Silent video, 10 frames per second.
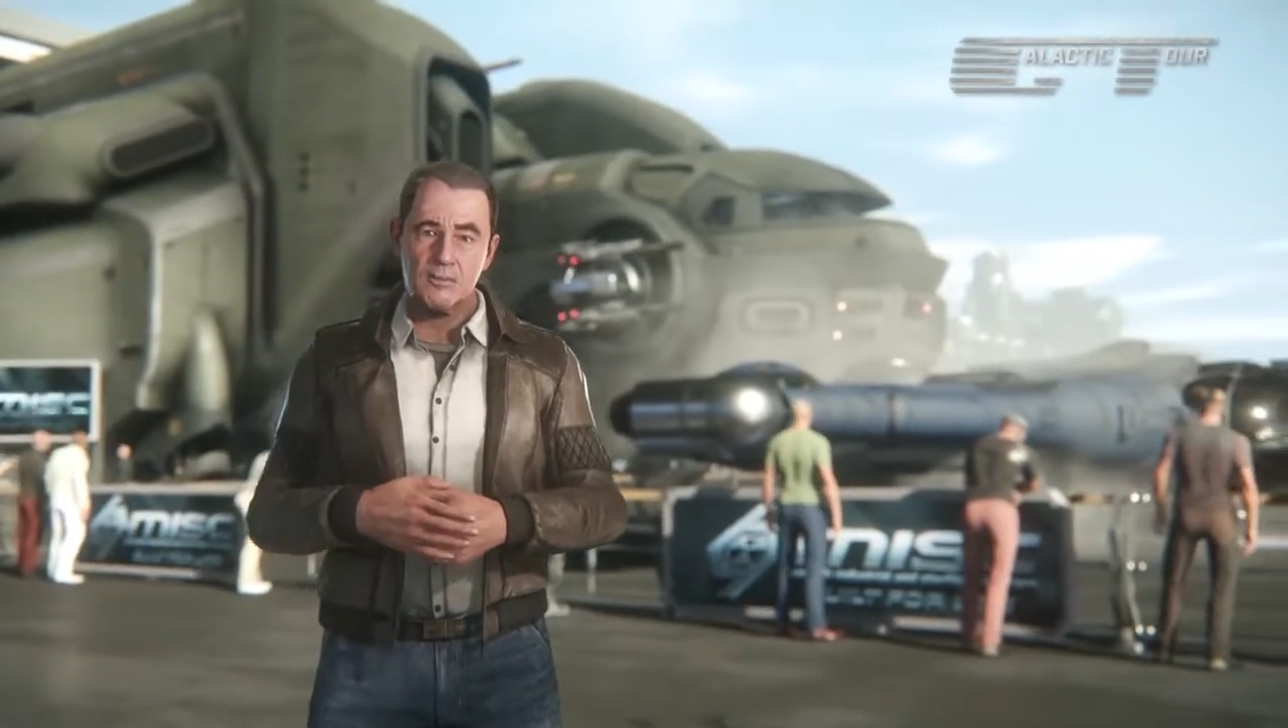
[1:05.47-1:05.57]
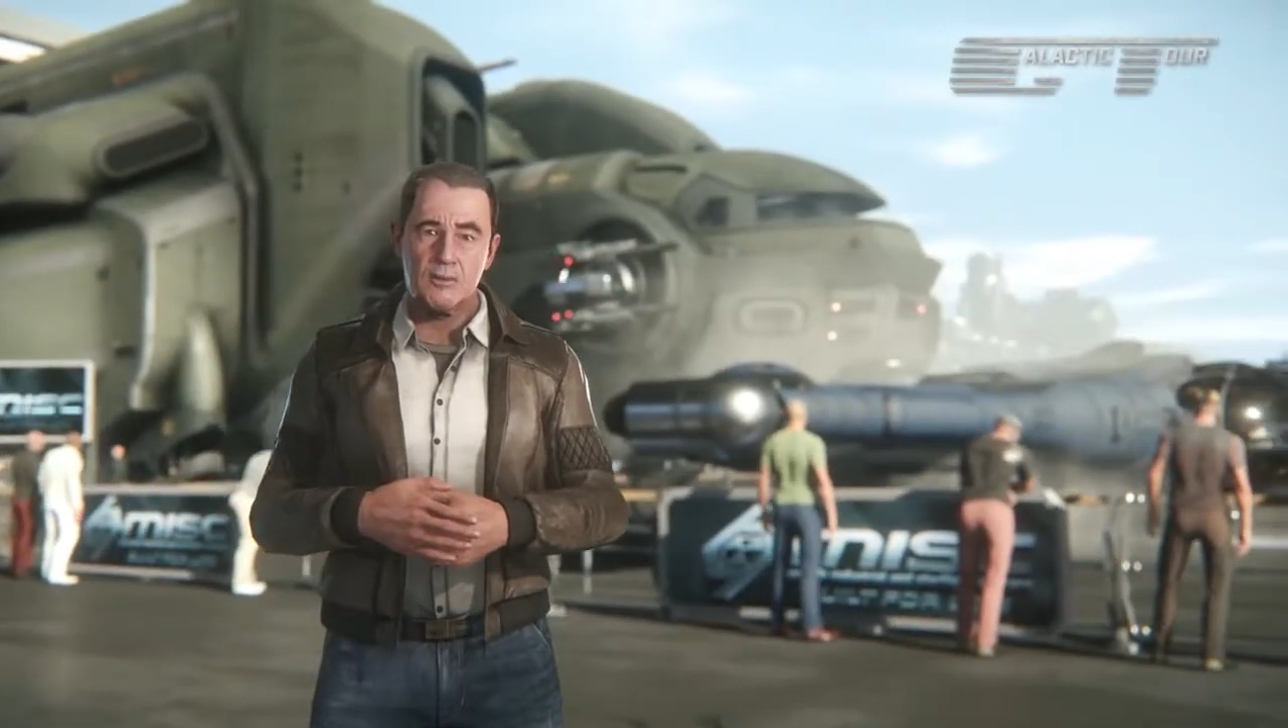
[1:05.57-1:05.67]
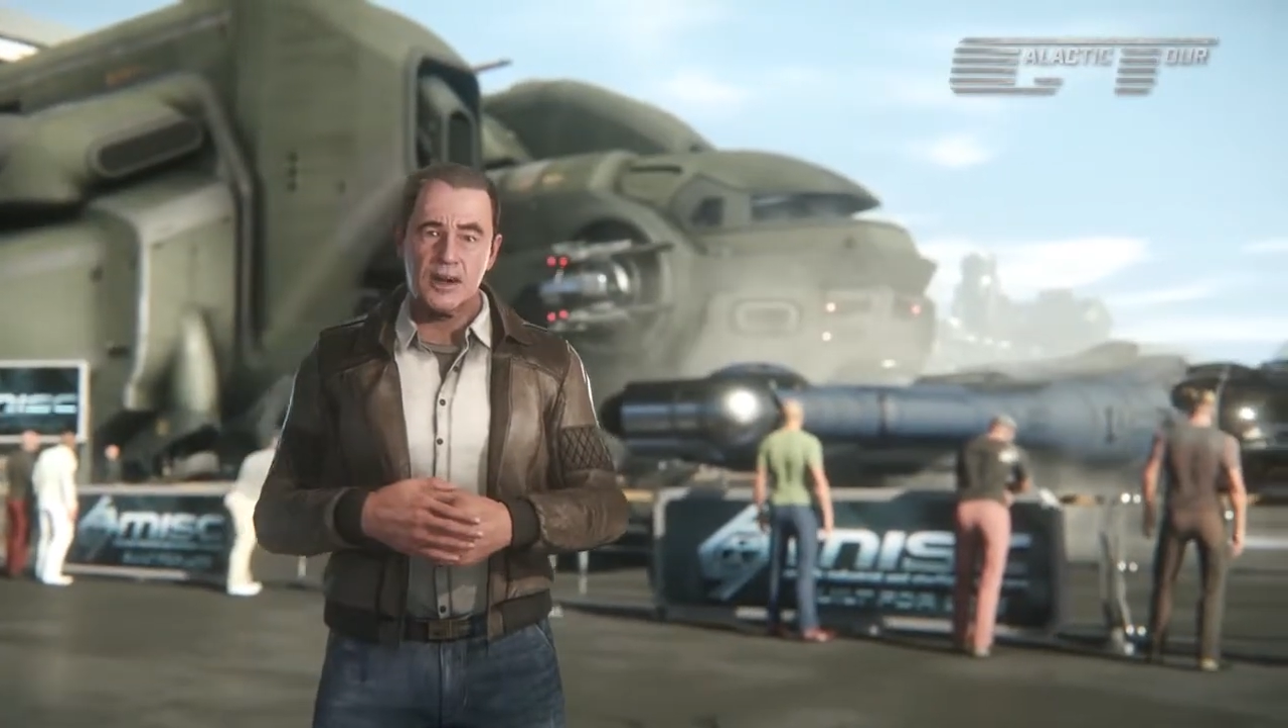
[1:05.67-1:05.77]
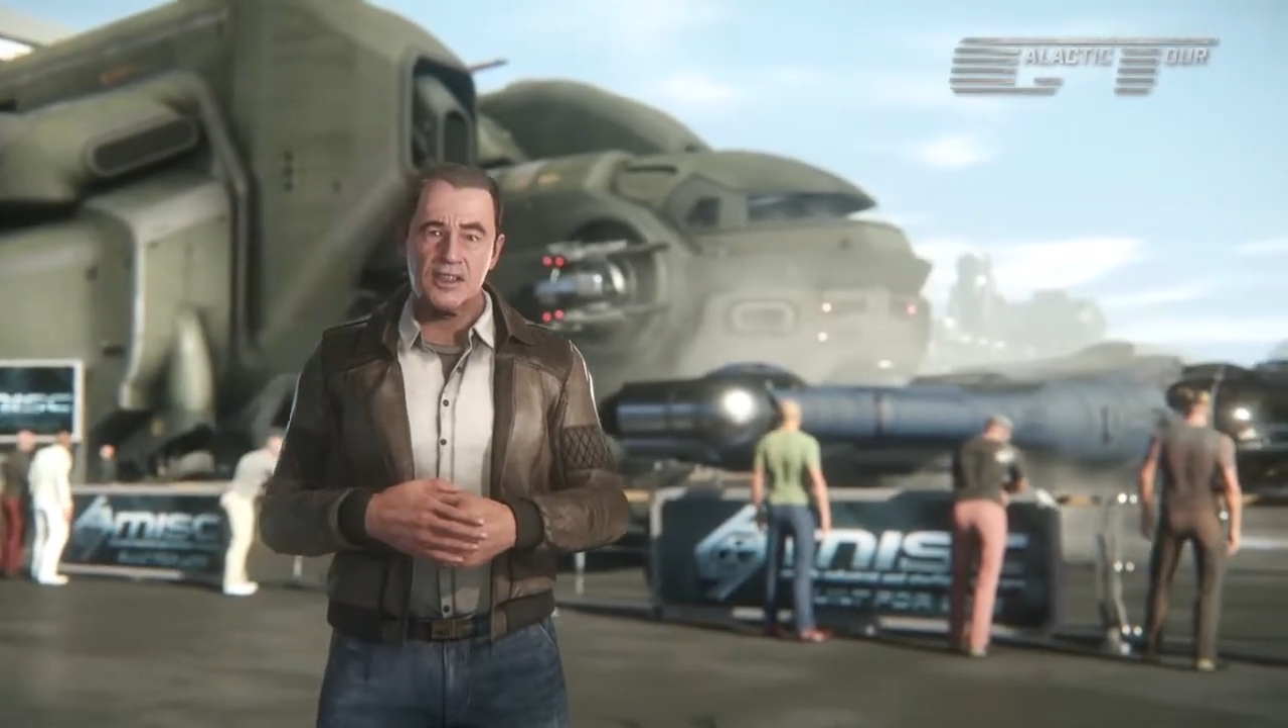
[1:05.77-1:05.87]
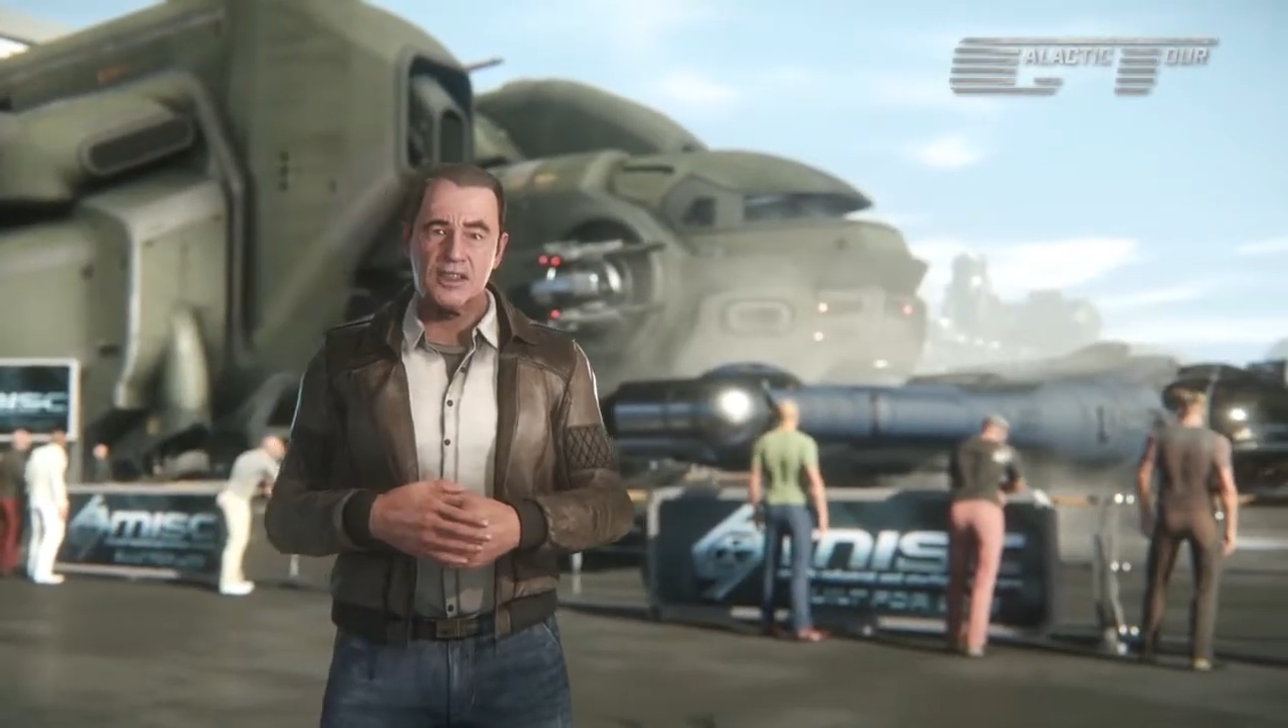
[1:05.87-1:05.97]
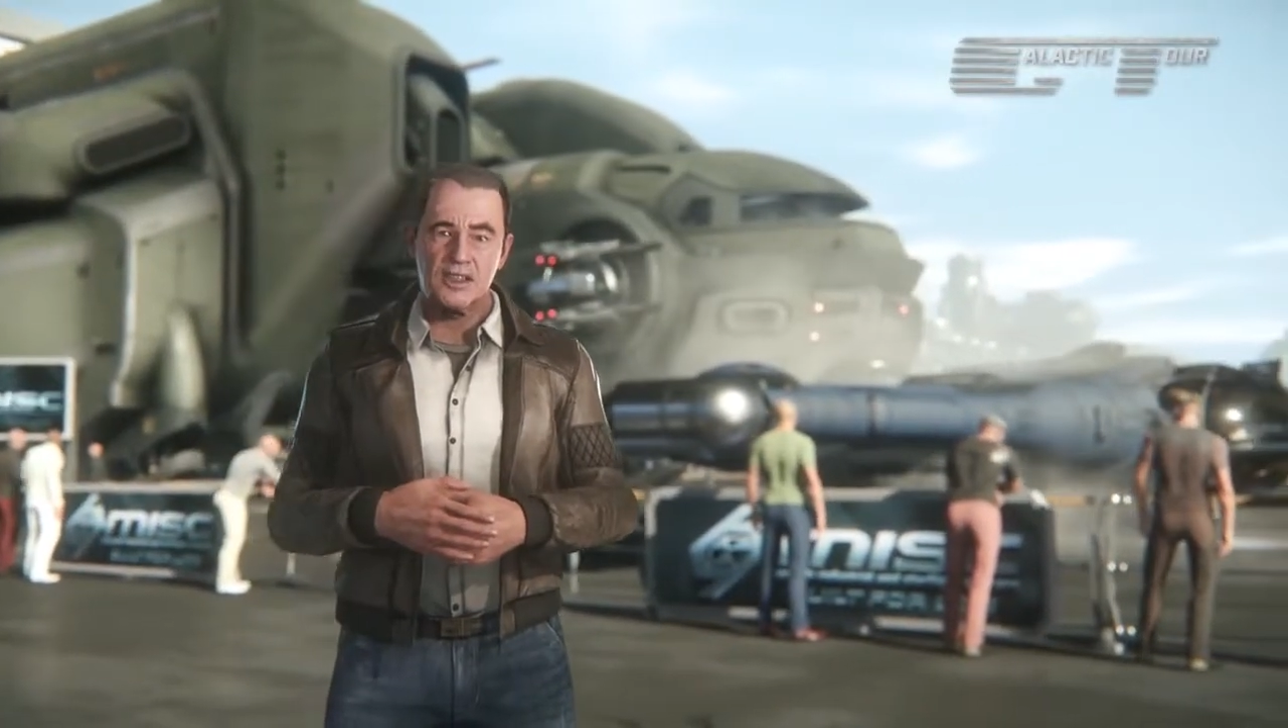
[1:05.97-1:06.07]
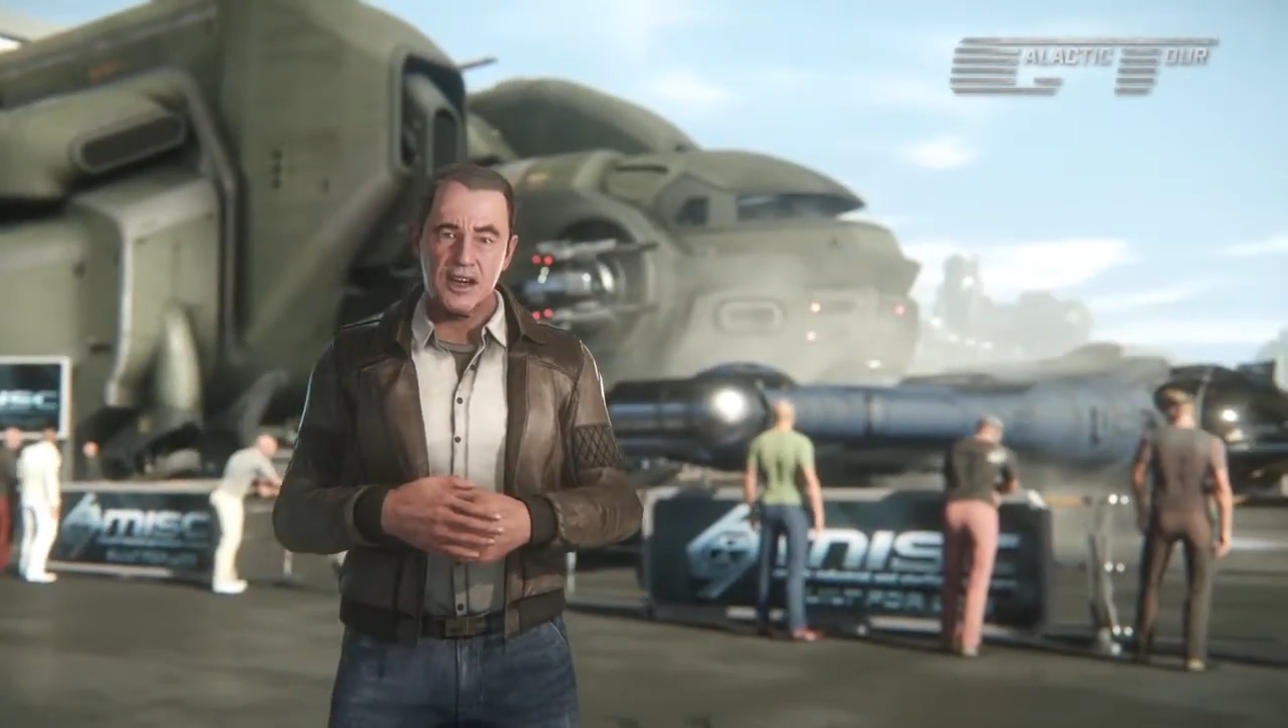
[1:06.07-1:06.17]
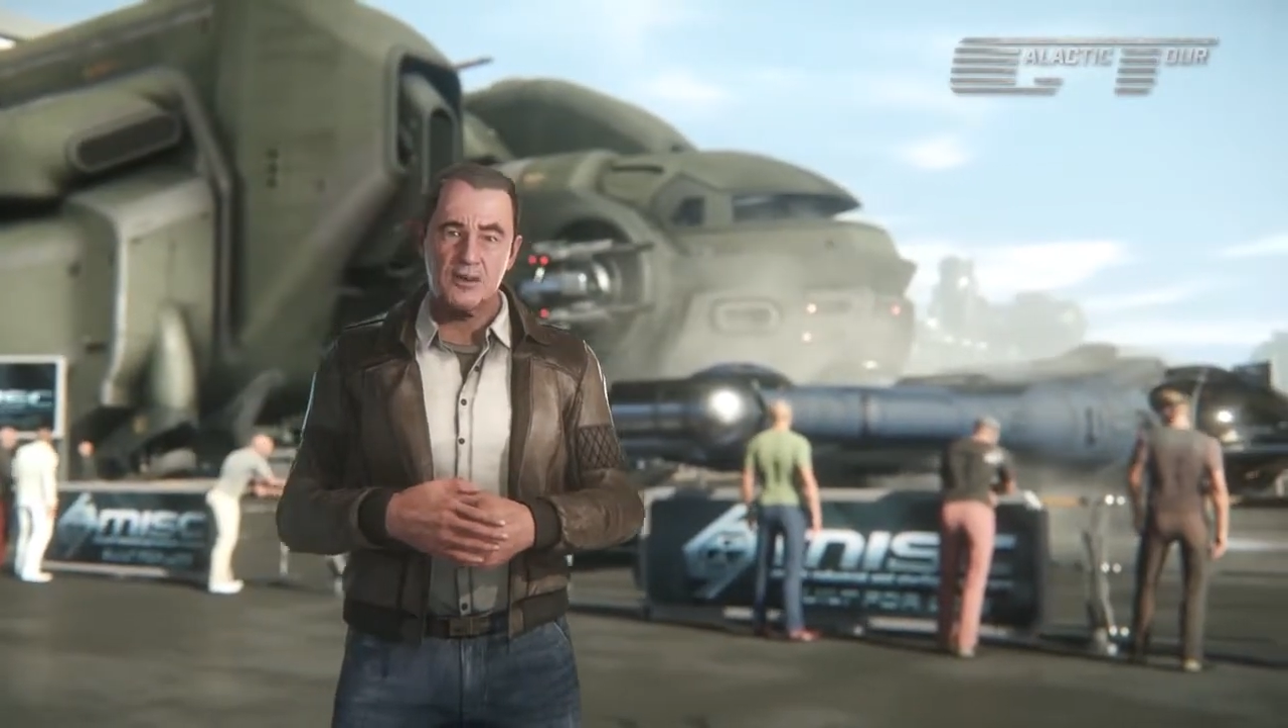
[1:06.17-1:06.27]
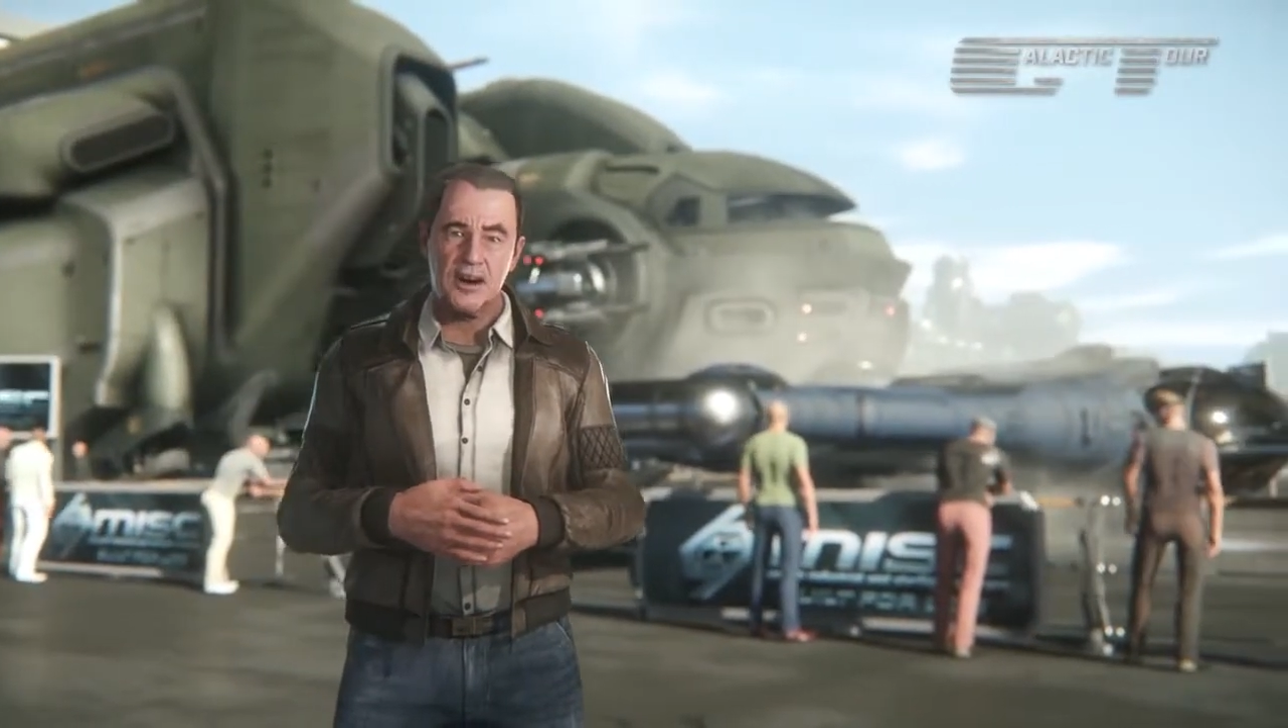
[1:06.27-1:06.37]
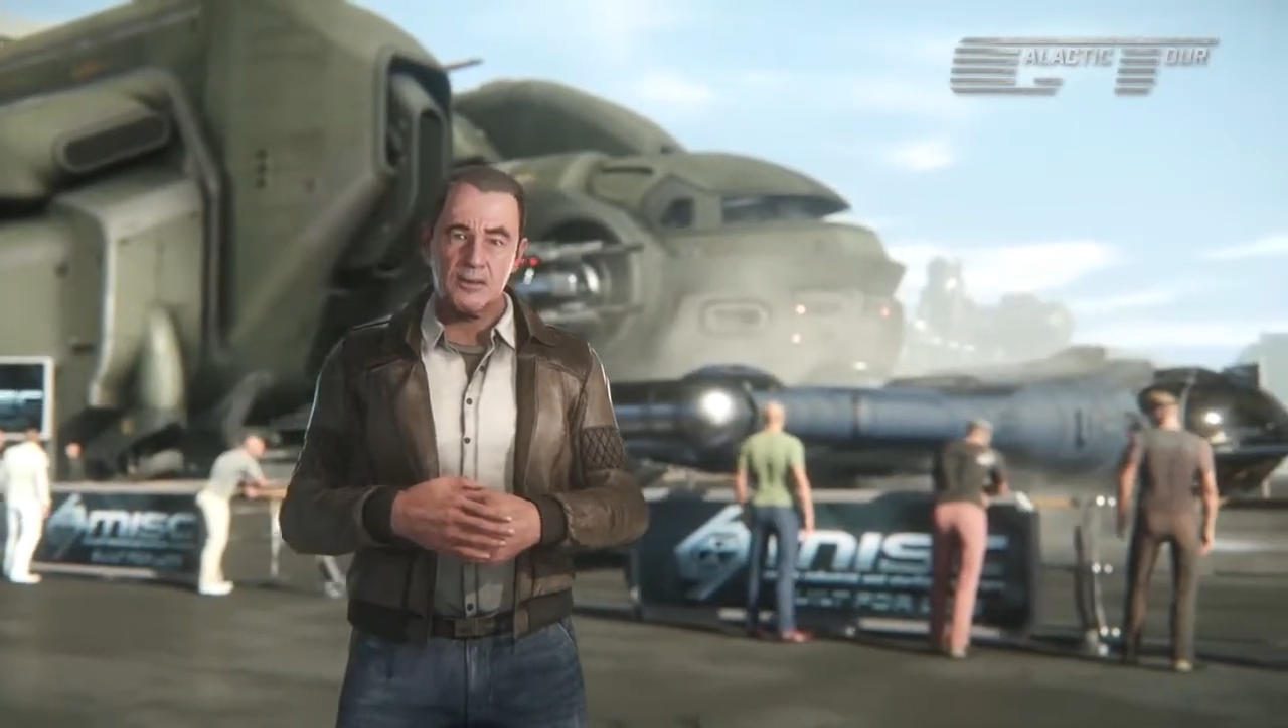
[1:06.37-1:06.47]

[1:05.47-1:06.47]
the bastards know